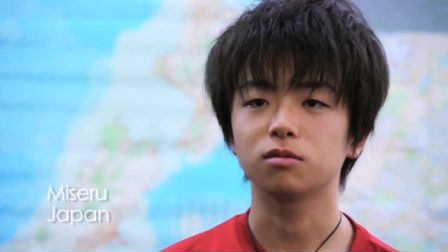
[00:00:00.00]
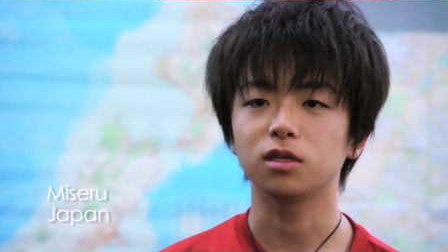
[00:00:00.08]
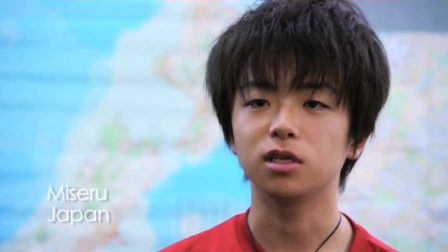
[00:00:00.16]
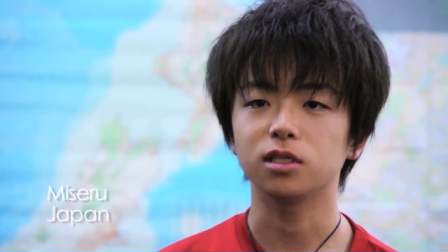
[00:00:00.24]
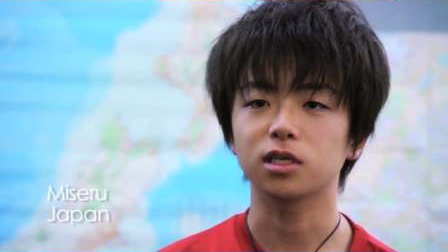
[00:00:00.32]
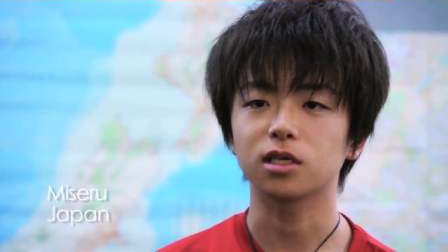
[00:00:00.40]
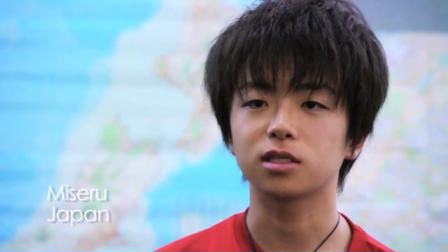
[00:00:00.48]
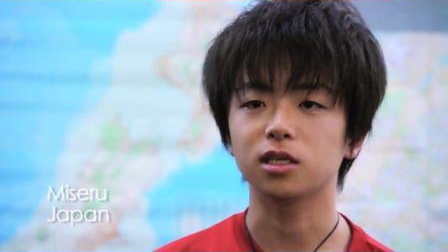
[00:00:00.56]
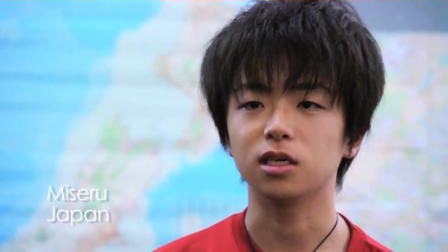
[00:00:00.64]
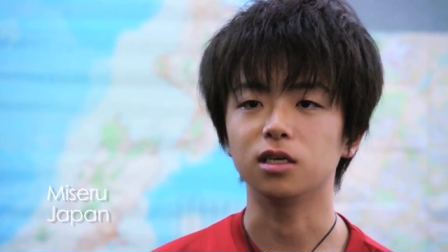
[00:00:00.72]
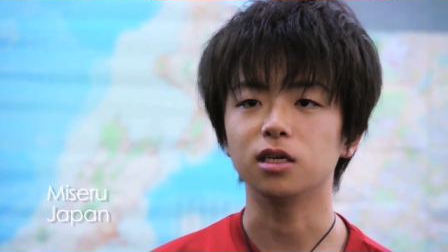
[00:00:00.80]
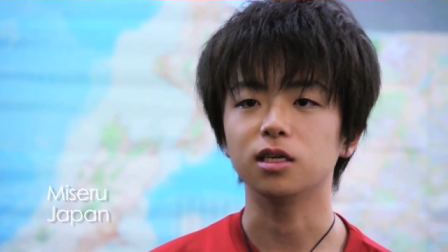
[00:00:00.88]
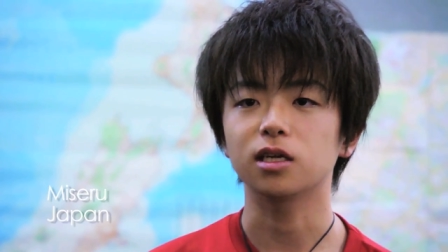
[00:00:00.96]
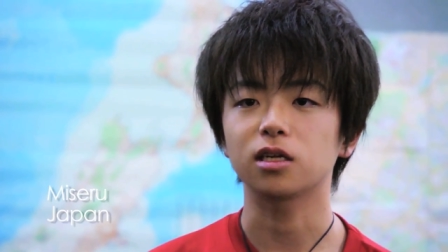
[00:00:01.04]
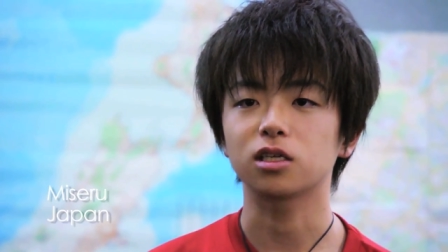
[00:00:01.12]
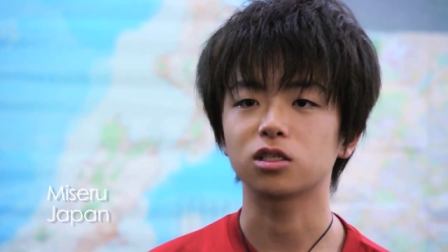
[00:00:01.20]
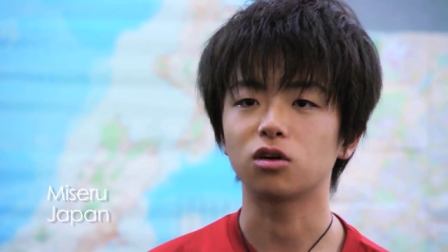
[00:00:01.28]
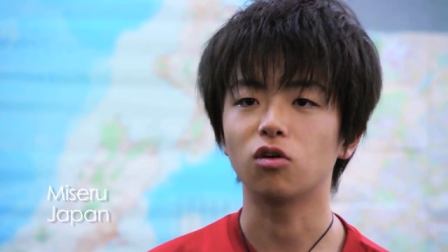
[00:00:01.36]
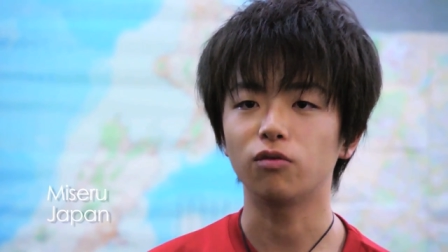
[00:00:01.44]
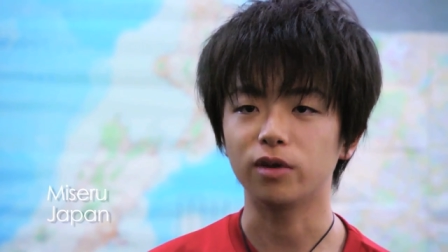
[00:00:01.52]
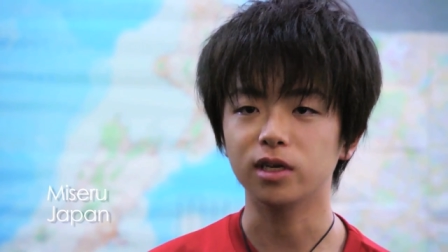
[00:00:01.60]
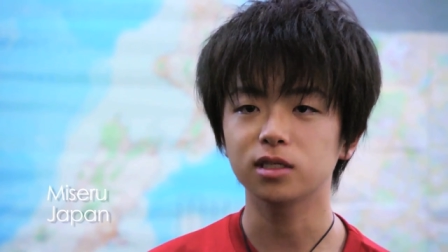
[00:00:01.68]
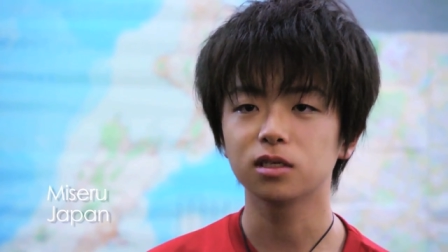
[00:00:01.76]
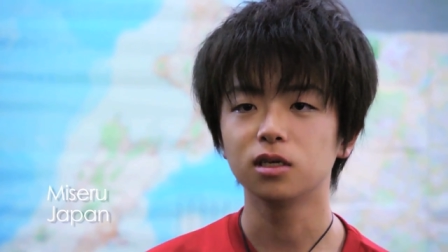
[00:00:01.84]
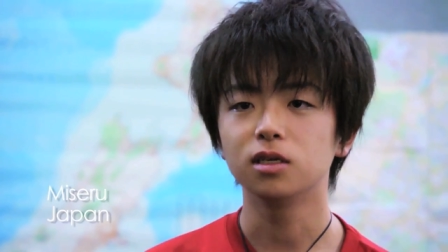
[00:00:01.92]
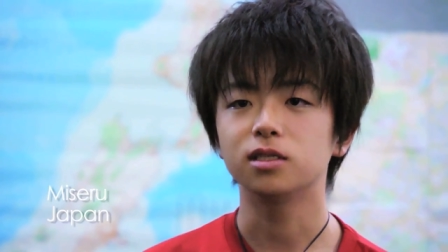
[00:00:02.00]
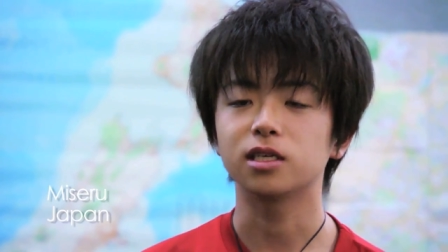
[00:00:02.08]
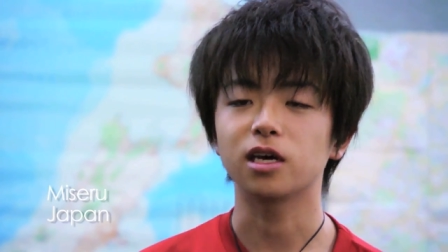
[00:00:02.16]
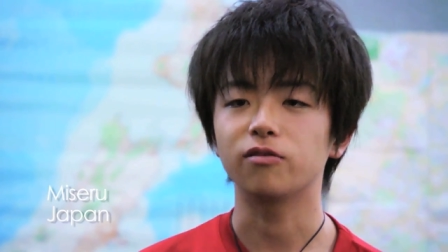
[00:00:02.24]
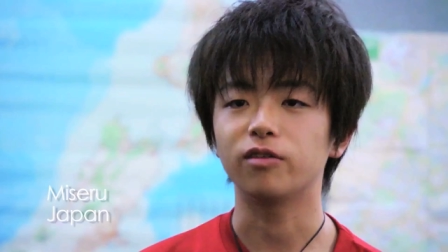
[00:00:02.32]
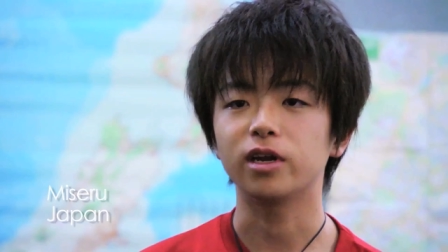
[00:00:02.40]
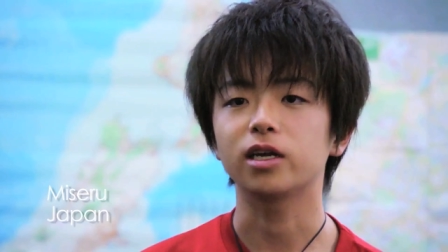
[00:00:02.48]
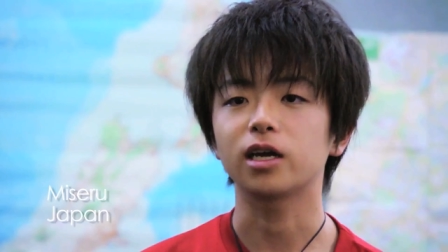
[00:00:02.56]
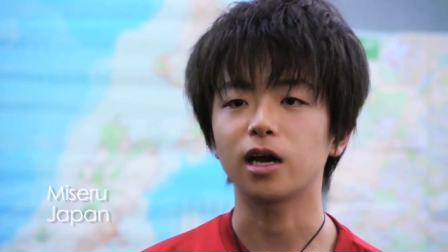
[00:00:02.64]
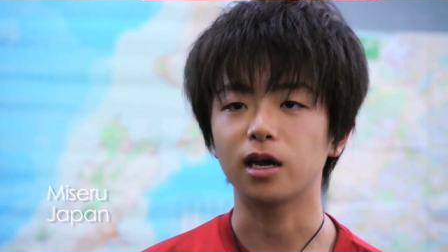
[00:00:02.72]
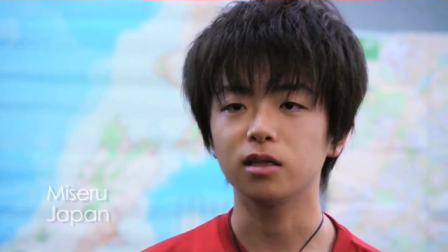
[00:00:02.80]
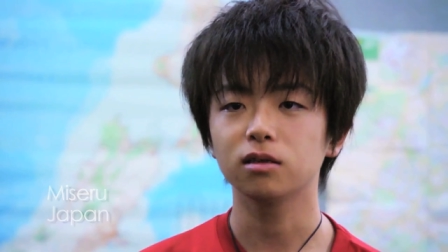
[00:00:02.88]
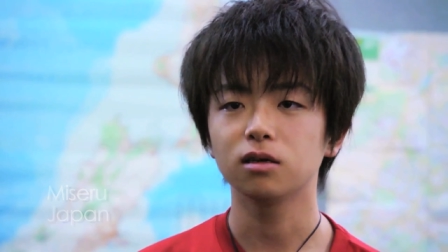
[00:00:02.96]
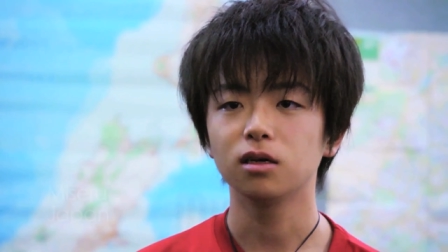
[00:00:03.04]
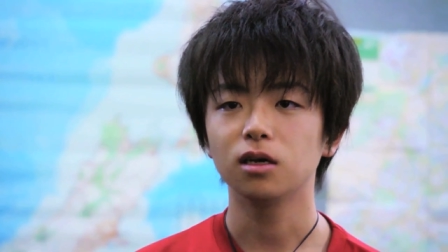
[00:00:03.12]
teachers in international office, they are very kind,